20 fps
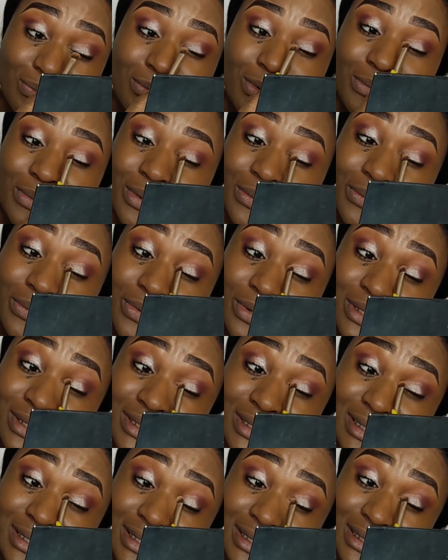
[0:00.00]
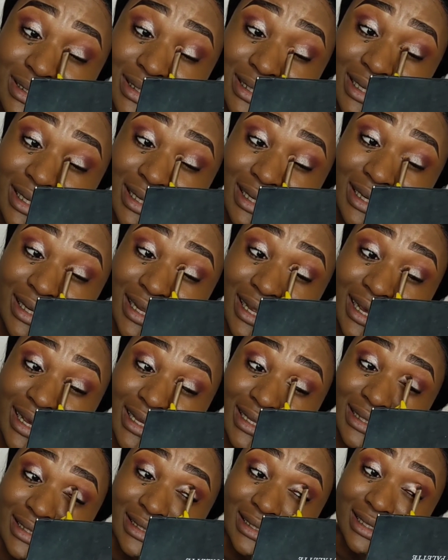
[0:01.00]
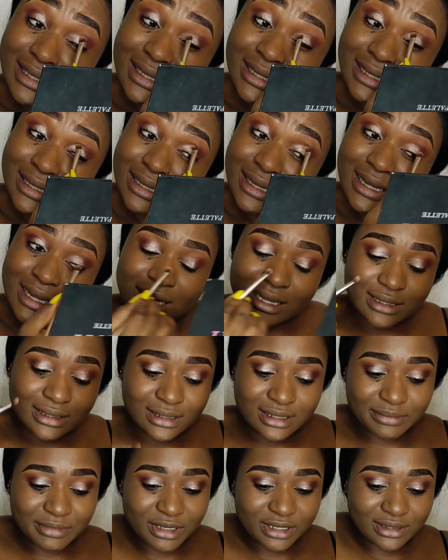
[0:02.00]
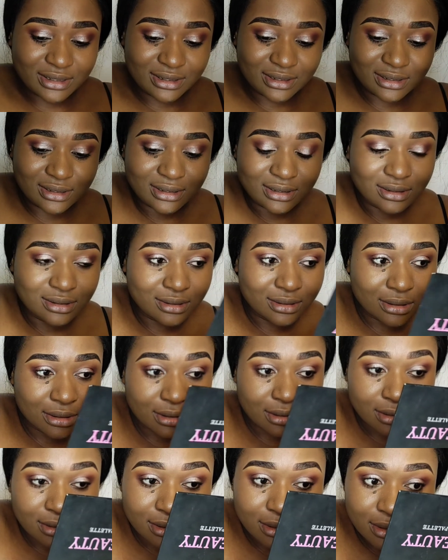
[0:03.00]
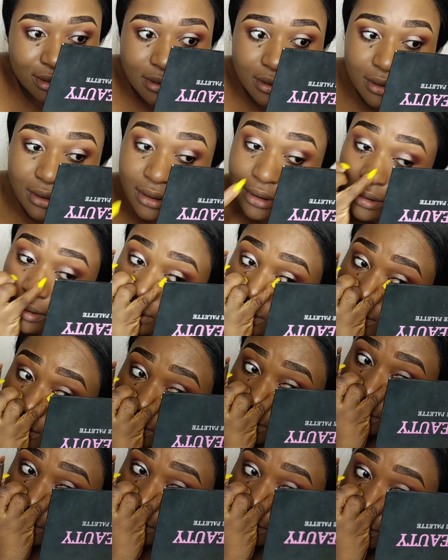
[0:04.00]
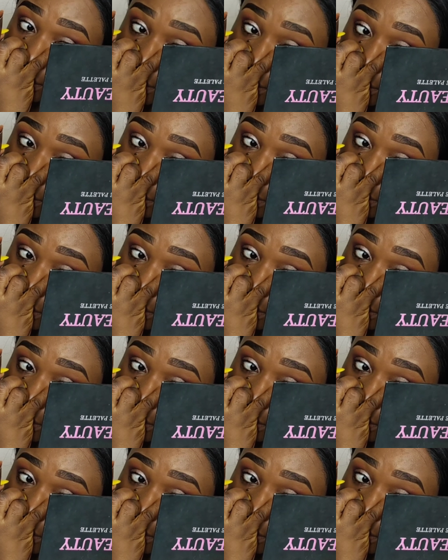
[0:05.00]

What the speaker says: What we want is a light enhancement. Oh, let's